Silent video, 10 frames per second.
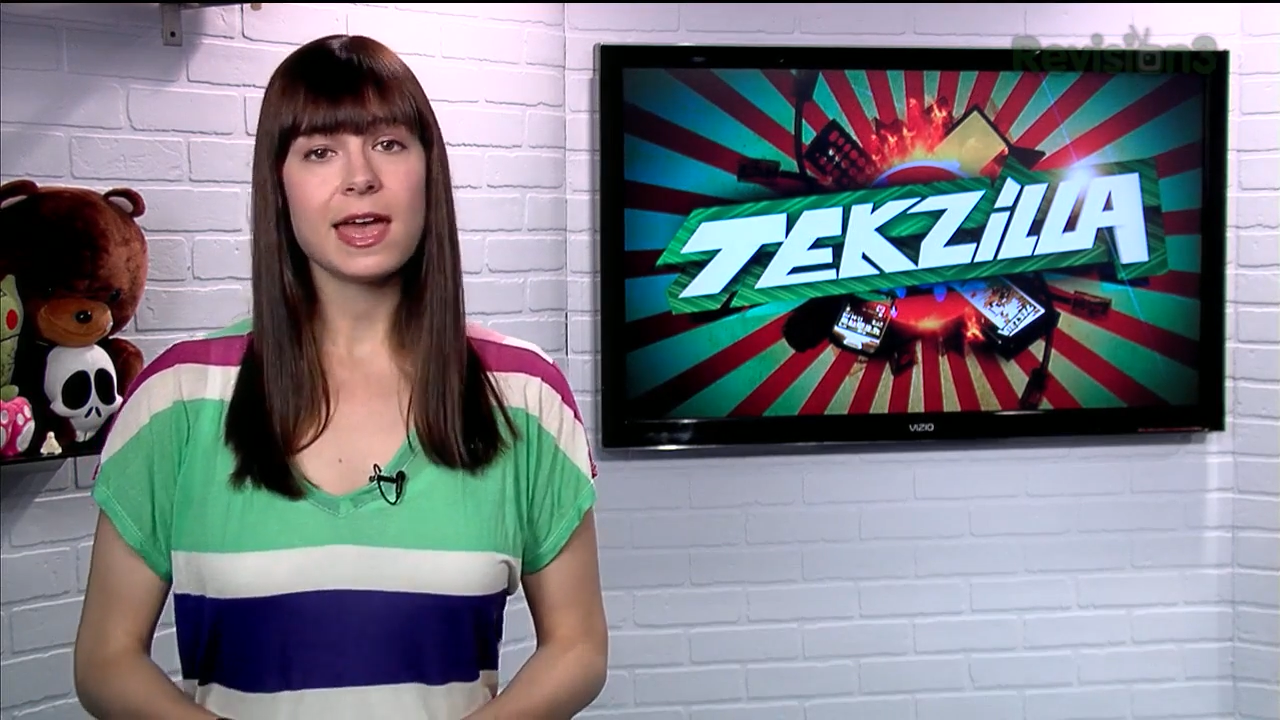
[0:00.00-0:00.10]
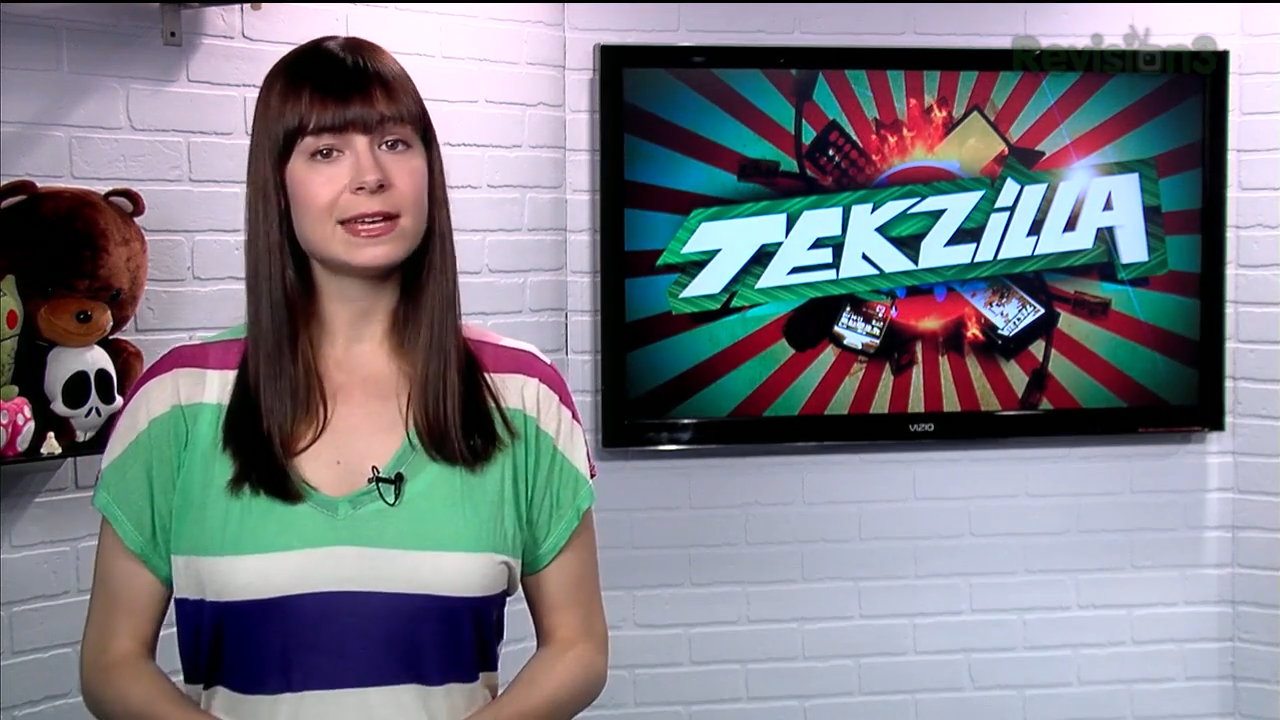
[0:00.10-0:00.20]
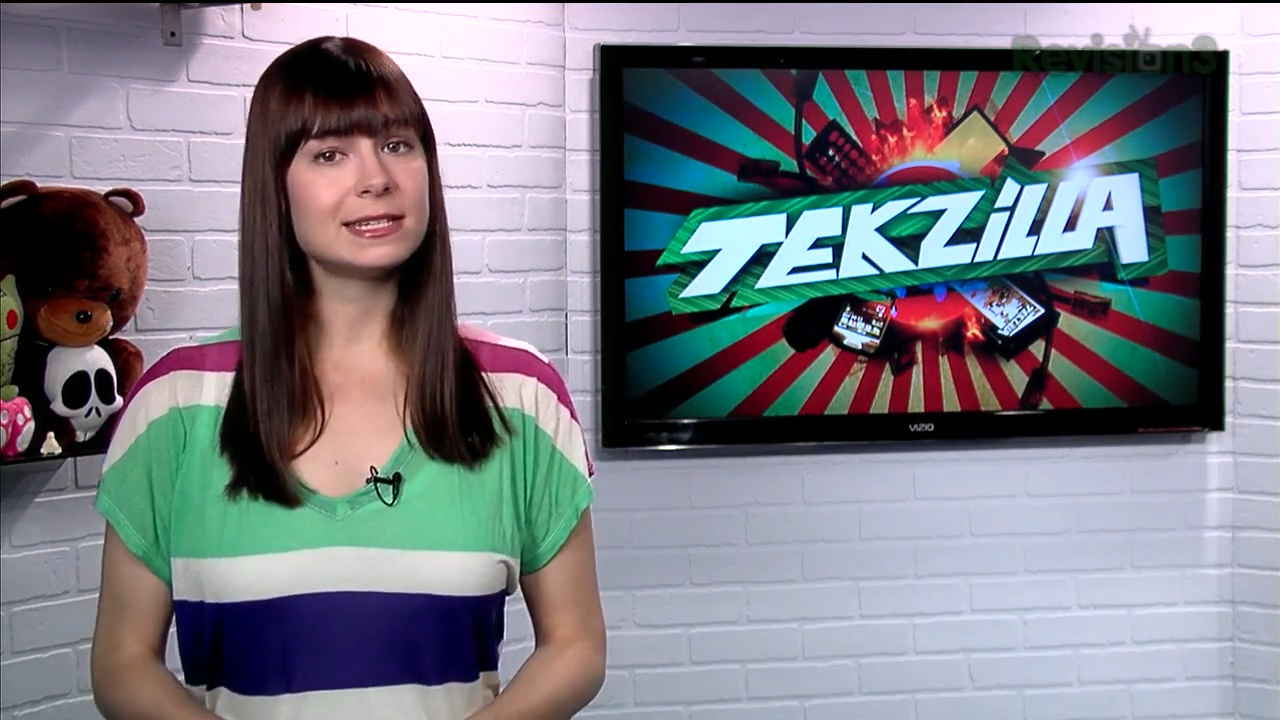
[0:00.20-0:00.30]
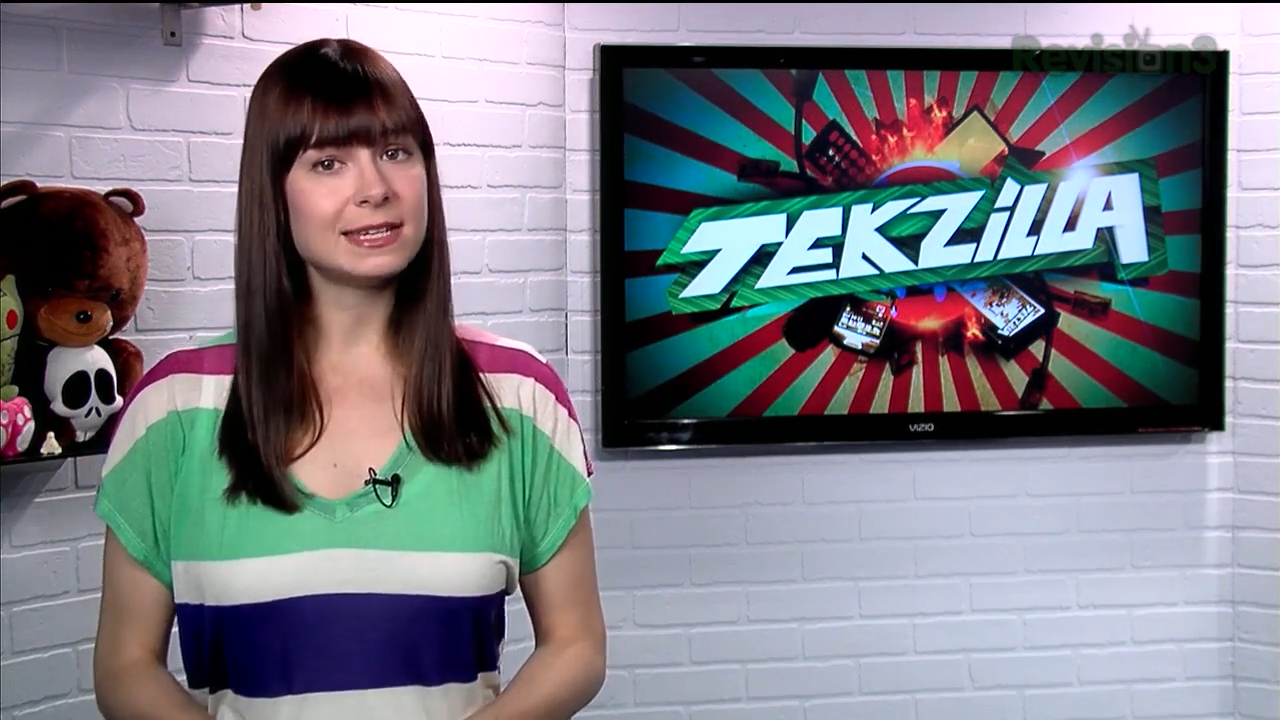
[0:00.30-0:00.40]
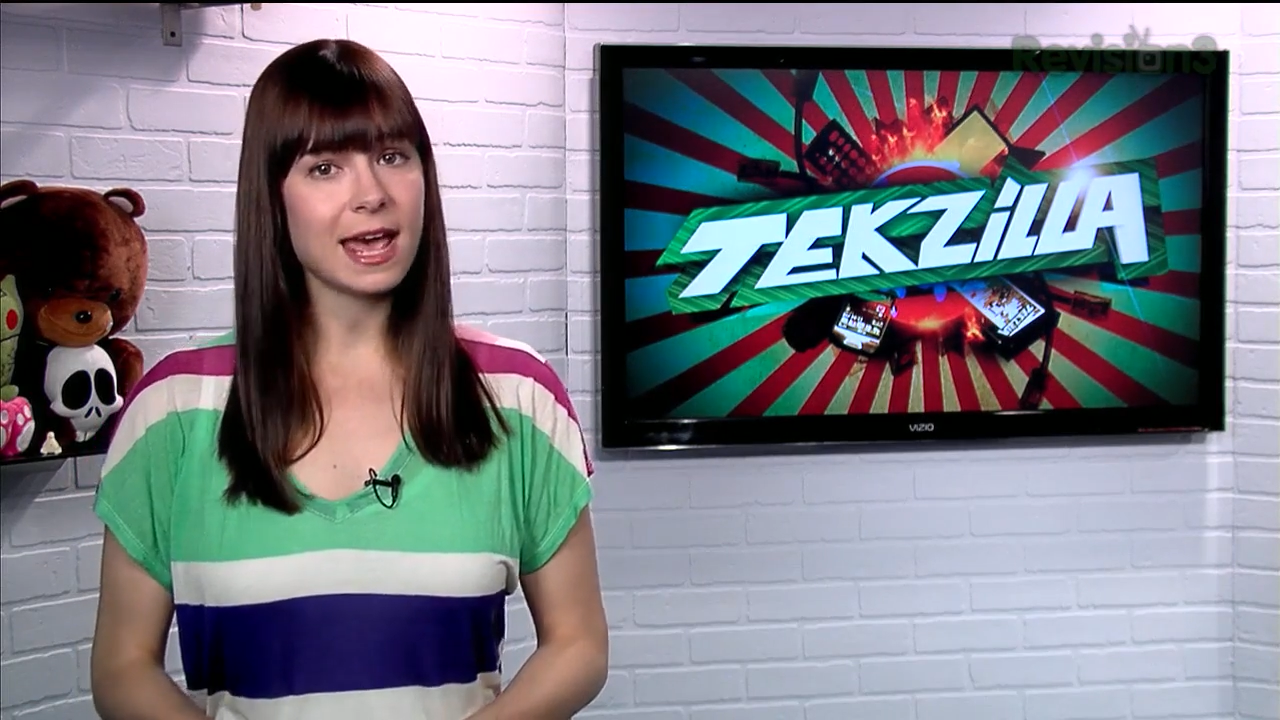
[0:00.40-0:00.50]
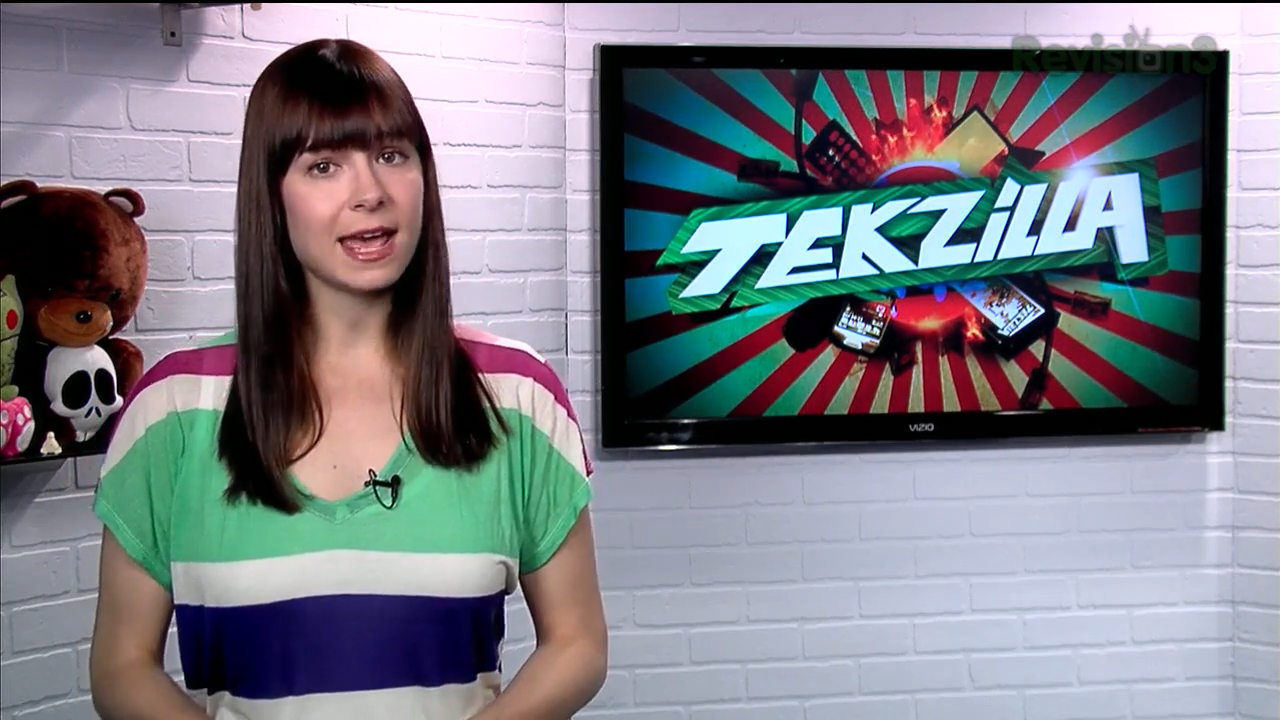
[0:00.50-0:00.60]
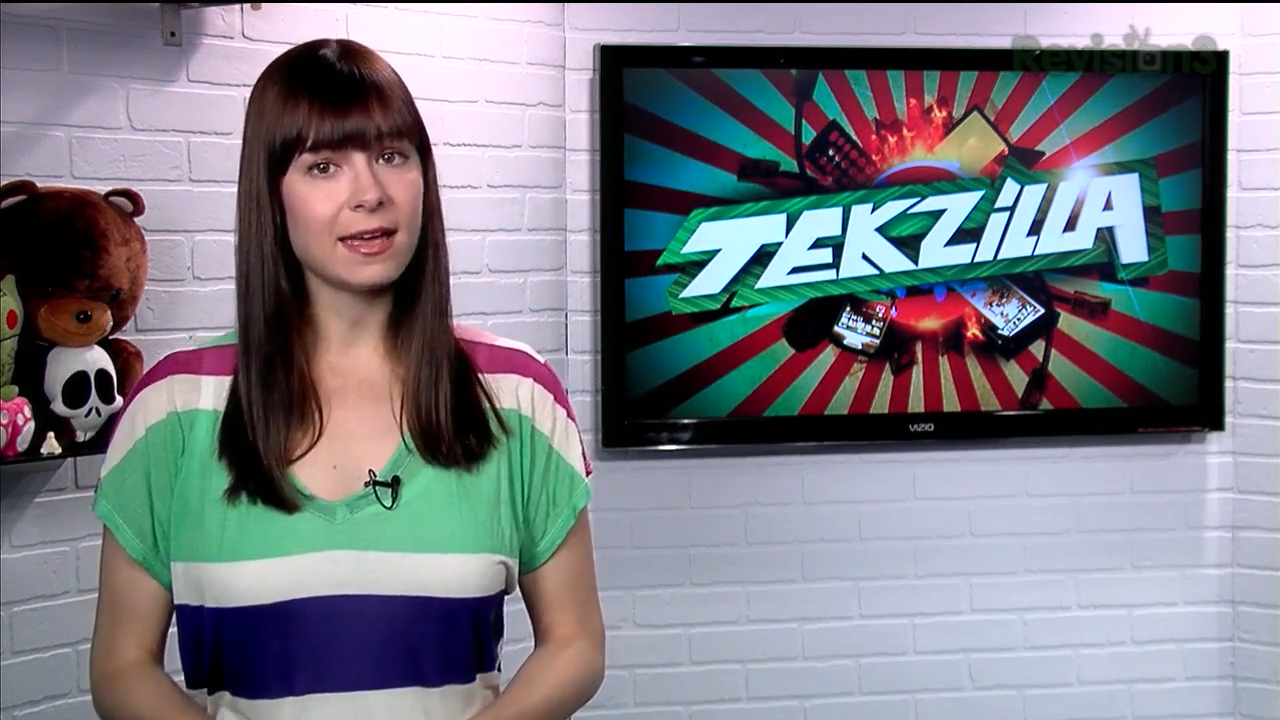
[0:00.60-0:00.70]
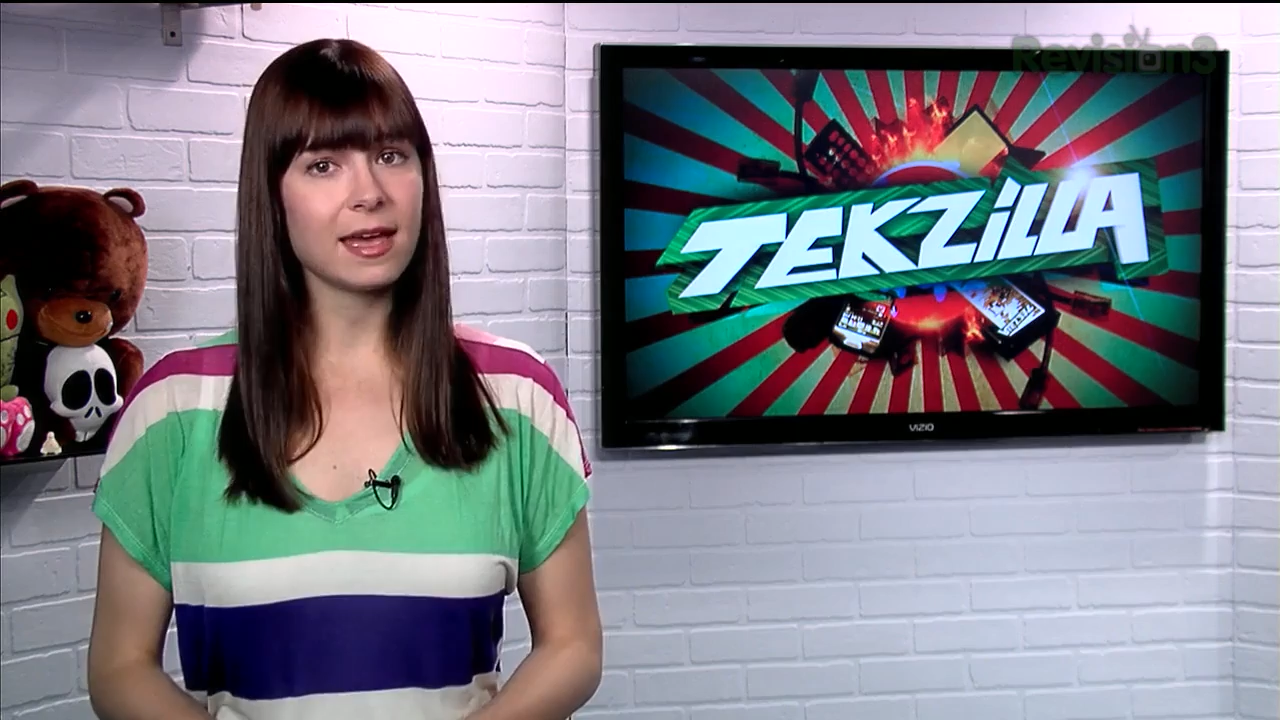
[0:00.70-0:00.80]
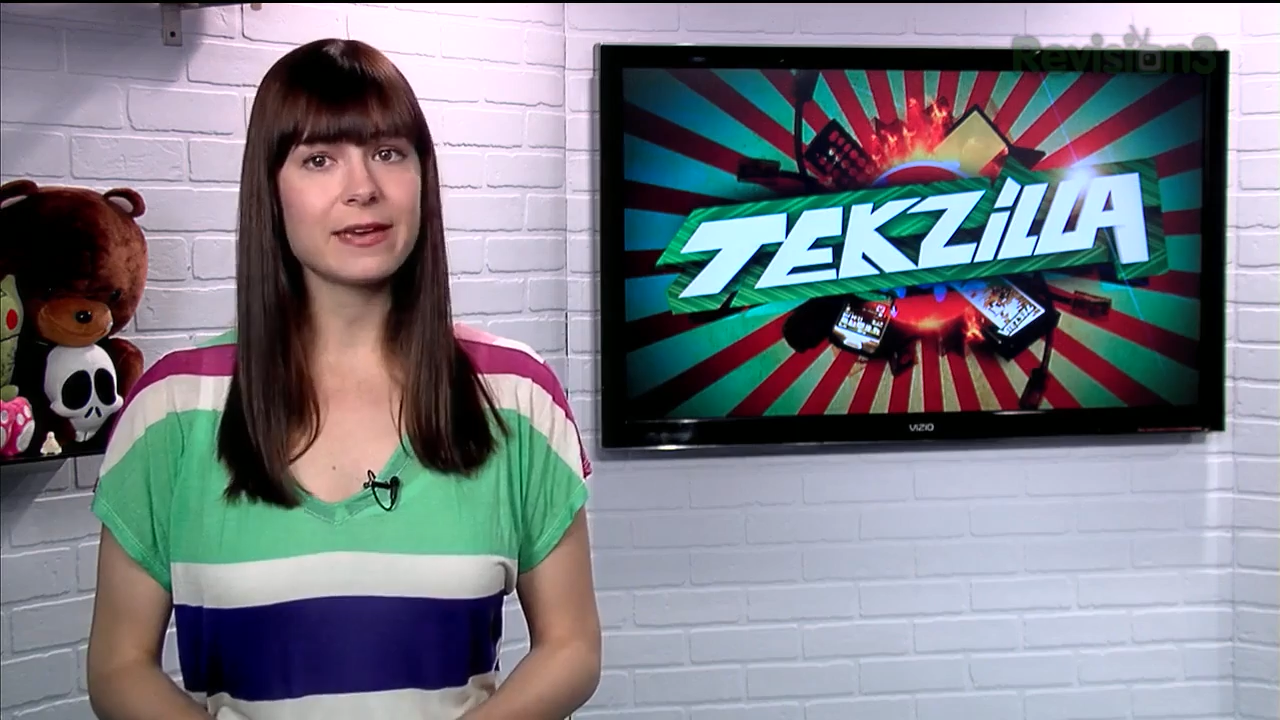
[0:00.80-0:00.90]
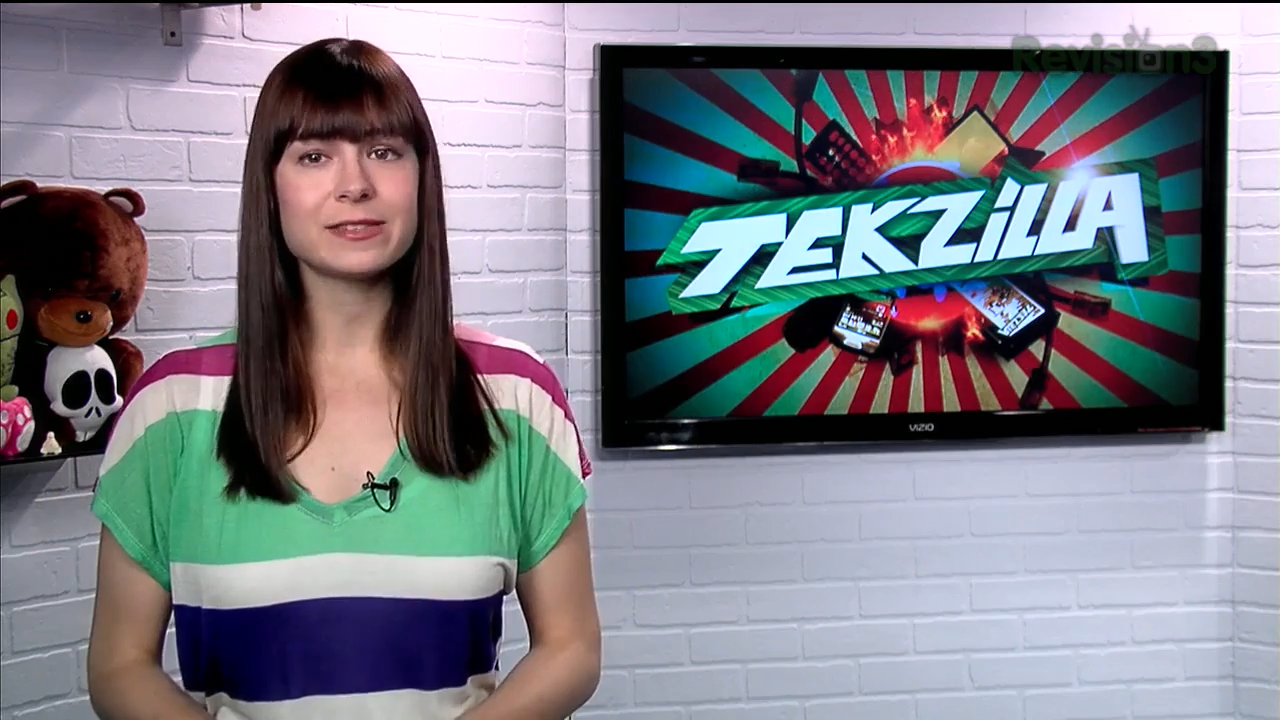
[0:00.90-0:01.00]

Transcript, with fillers: And today I